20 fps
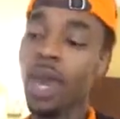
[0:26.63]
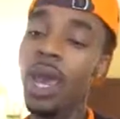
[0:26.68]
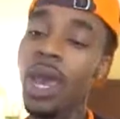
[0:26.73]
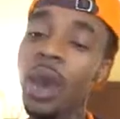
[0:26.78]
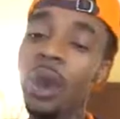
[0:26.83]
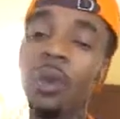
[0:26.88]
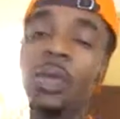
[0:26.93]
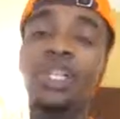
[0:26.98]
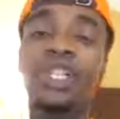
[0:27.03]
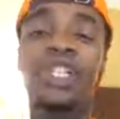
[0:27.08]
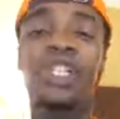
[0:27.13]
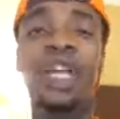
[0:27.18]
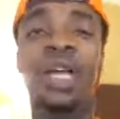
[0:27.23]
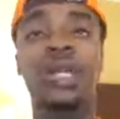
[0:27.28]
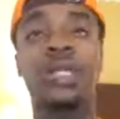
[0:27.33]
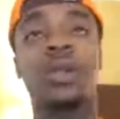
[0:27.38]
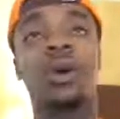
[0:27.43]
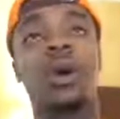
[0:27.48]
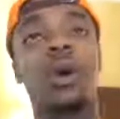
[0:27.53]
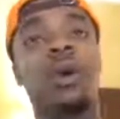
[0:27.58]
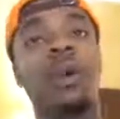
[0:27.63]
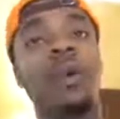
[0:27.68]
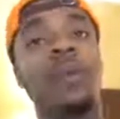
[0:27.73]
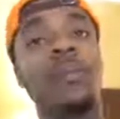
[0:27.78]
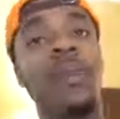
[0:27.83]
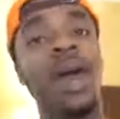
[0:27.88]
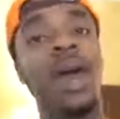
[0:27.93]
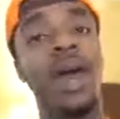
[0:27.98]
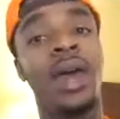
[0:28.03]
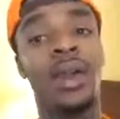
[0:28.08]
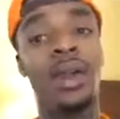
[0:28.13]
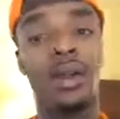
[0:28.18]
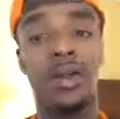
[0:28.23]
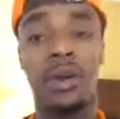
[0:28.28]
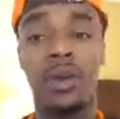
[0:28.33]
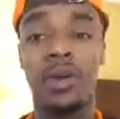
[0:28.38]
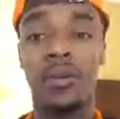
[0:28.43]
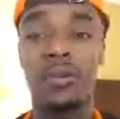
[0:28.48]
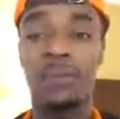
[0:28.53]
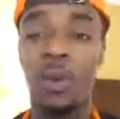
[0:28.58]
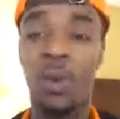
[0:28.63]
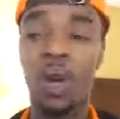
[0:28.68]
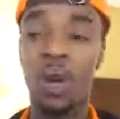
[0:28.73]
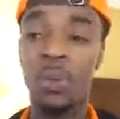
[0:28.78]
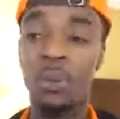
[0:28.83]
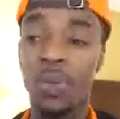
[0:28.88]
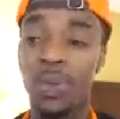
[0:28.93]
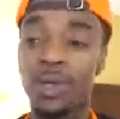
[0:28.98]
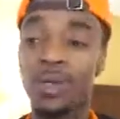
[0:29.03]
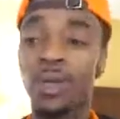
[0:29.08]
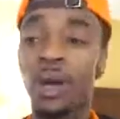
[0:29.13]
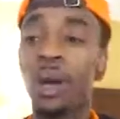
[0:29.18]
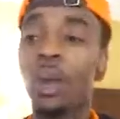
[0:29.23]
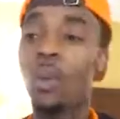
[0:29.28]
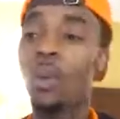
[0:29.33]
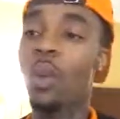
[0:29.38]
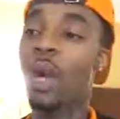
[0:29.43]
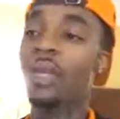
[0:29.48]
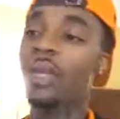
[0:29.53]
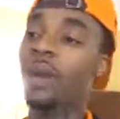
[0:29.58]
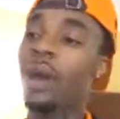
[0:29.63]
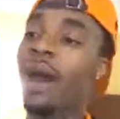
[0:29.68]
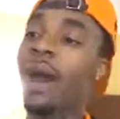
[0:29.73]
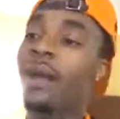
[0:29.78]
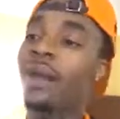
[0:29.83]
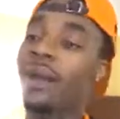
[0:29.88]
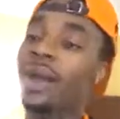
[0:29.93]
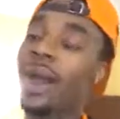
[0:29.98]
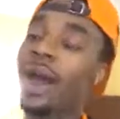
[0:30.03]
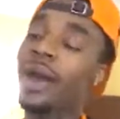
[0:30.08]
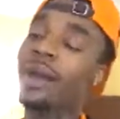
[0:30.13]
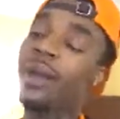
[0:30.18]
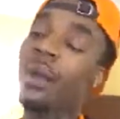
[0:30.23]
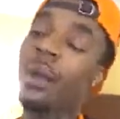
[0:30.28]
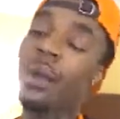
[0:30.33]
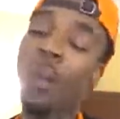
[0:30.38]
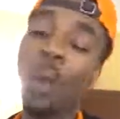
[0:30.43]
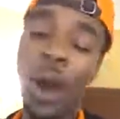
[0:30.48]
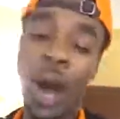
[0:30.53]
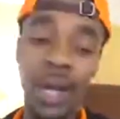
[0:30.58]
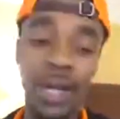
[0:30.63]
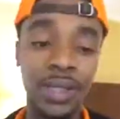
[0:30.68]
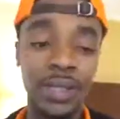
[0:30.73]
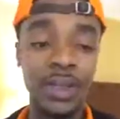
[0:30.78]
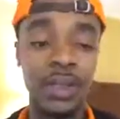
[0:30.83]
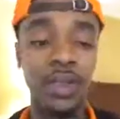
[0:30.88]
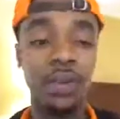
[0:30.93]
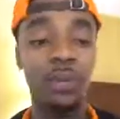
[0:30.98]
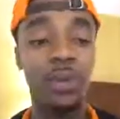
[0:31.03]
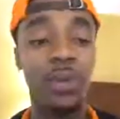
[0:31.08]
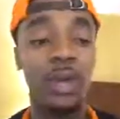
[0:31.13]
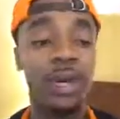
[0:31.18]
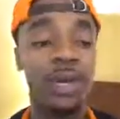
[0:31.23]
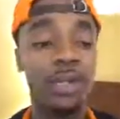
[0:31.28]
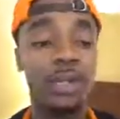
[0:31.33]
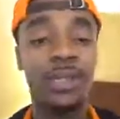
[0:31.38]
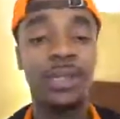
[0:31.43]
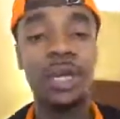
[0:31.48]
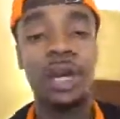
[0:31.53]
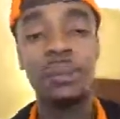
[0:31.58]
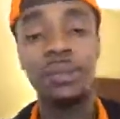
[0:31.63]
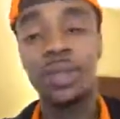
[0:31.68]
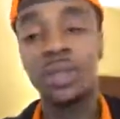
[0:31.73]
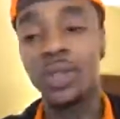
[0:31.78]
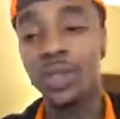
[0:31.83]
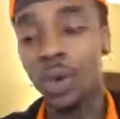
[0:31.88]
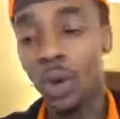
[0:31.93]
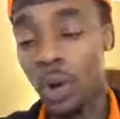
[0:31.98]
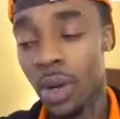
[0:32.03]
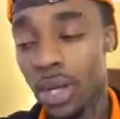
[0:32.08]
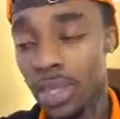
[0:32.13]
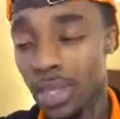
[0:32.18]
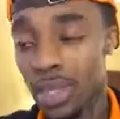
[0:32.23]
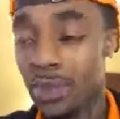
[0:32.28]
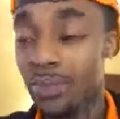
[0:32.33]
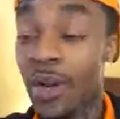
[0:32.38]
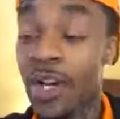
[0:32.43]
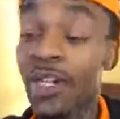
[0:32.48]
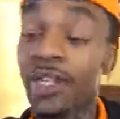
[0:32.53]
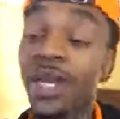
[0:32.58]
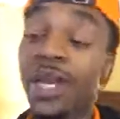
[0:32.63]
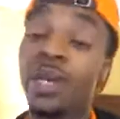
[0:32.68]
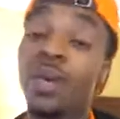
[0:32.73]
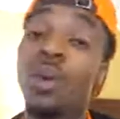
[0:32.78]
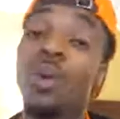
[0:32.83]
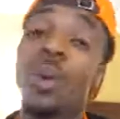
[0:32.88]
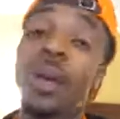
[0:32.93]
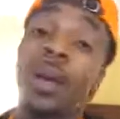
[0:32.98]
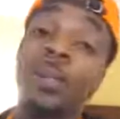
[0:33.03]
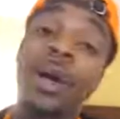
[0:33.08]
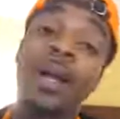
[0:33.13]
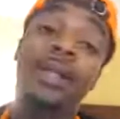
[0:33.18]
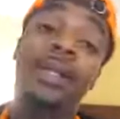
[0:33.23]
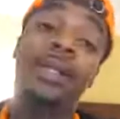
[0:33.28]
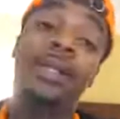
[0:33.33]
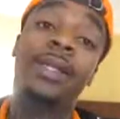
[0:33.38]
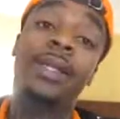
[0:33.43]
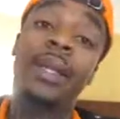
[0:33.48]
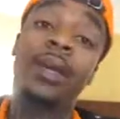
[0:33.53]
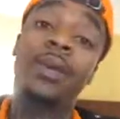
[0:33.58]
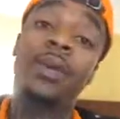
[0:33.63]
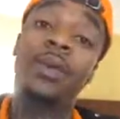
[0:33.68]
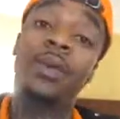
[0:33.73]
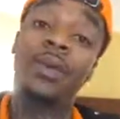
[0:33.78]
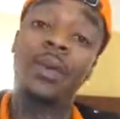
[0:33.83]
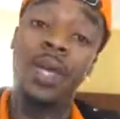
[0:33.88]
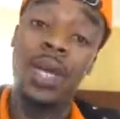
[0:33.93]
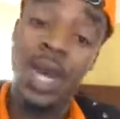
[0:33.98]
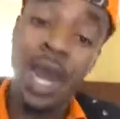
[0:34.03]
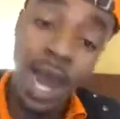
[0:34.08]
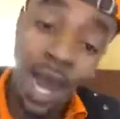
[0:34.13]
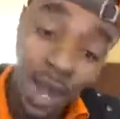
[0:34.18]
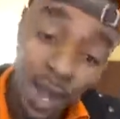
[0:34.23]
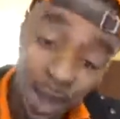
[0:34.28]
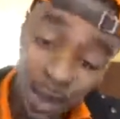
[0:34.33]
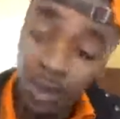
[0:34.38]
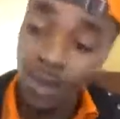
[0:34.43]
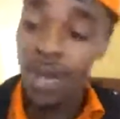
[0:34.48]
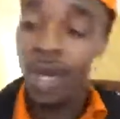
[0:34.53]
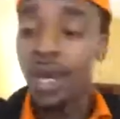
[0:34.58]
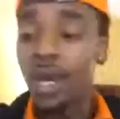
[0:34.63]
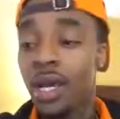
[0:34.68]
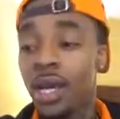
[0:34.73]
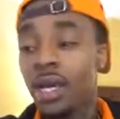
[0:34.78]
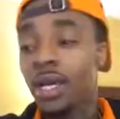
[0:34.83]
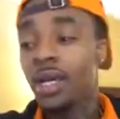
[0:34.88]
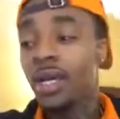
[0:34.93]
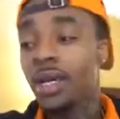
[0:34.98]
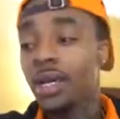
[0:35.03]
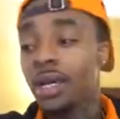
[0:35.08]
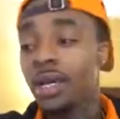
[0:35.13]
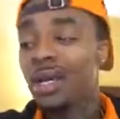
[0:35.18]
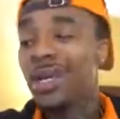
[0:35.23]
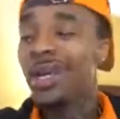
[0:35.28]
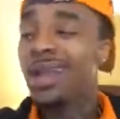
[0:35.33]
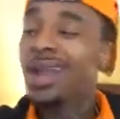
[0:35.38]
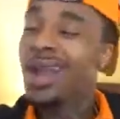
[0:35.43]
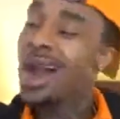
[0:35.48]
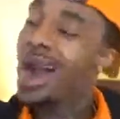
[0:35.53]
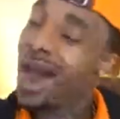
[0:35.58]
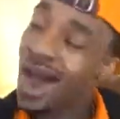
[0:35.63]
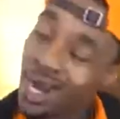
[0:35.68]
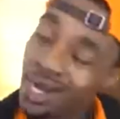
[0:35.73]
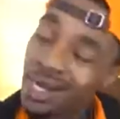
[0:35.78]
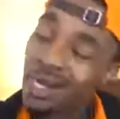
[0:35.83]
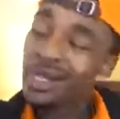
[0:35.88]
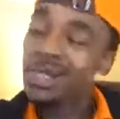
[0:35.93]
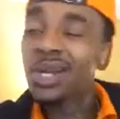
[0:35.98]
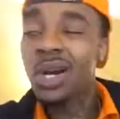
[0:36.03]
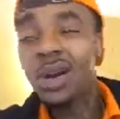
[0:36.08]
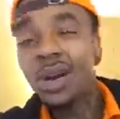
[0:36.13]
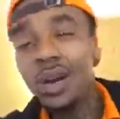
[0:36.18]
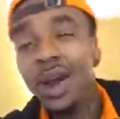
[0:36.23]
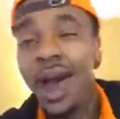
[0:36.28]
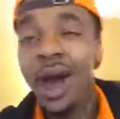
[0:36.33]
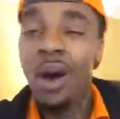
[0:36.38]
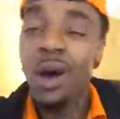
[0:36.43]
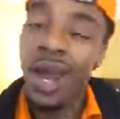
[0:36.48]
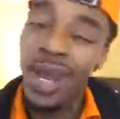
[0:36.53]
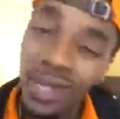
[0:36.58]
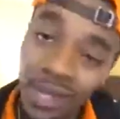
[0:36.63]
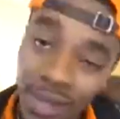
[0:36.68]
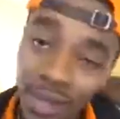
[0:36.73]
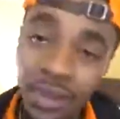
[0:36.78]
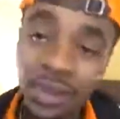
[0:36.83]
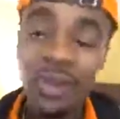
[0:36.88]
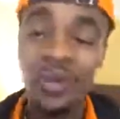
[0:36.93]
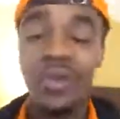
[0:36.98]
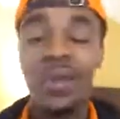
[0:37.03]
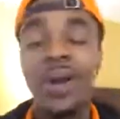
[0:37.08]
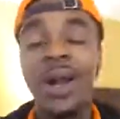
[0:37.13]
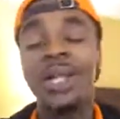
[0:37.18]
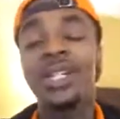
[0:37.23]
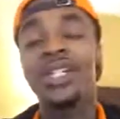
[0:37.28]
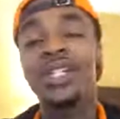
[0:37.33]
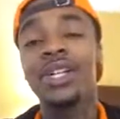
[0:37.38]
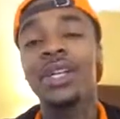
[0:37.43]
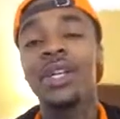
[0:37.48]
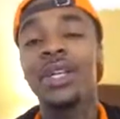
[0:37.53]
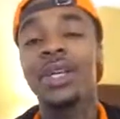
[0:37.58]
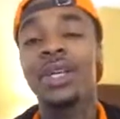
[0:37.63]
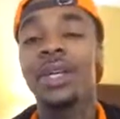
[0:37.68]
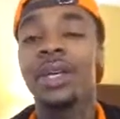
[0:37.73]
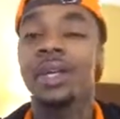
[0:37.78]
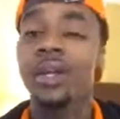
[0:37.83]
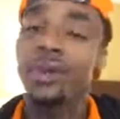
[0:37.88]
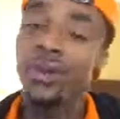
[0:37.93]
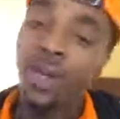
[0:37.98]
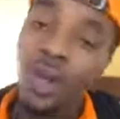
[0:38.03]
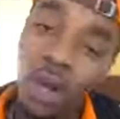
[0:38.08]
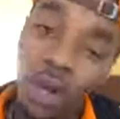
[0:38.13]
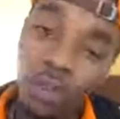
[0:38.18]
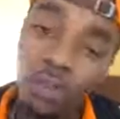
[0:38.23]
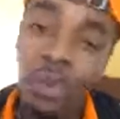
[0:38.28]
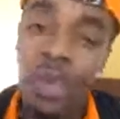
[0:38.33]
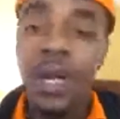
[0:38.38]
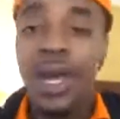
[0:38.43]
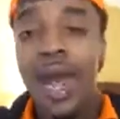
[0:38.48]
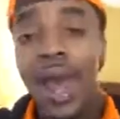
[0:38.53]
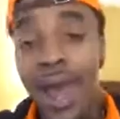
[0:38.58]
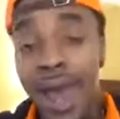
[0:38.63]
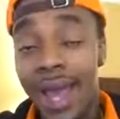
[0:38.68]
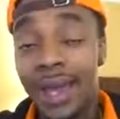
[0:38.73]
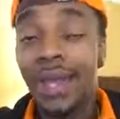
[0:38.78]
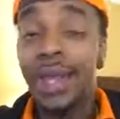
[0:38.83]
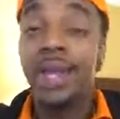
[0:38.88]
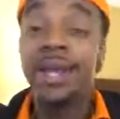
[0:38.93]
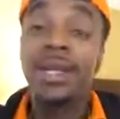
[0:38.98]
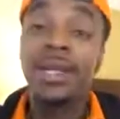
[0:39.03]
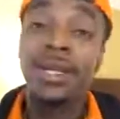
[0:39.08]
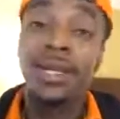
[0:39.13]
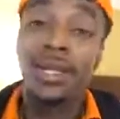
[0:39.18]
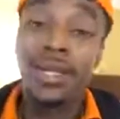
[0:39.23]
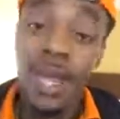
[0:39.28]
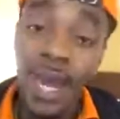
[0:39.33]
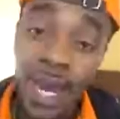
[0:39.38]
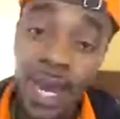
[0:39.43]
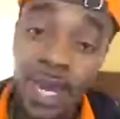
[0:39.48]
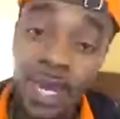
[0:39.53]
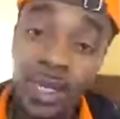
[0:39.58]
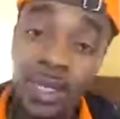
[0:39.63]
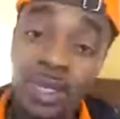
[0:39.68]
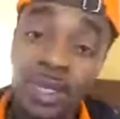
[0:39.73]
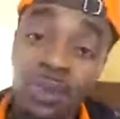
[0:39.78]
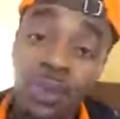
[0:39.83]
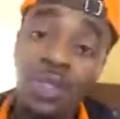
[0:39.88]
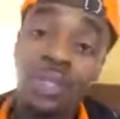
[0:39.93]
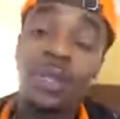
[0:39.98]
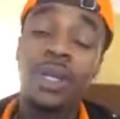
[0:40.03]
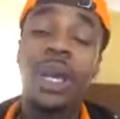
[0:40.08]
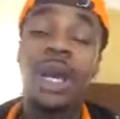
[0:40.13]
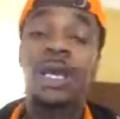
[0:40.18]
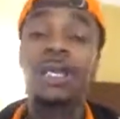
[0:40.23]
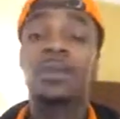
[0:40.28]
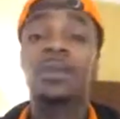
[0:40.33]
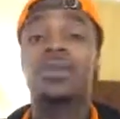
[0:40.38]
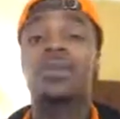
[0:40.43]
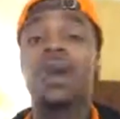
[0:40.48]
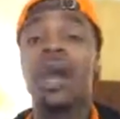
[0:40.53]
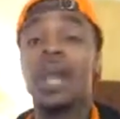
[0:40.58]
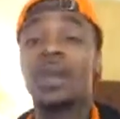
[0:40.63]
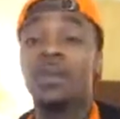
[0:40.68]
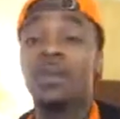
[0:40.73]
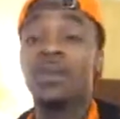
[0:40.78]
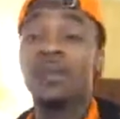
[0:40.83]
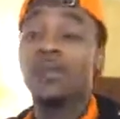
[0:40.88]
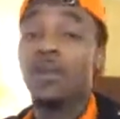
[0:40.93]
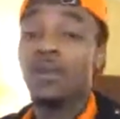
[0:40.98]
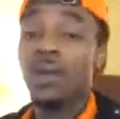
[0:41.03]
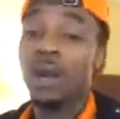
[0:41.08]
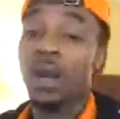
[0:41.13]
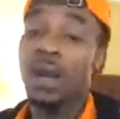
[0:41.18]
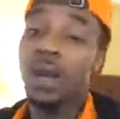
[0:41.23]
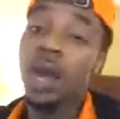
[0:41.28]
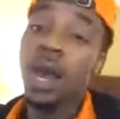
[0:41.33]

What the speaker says: It was just on a matter of purpose on whether I kind of wanted to, because some stories, especially like the one I'm about to tell you now, can kind of turn out a little cringy, you know, but hey, at the end of the day, this is what you guys subscribe to me for.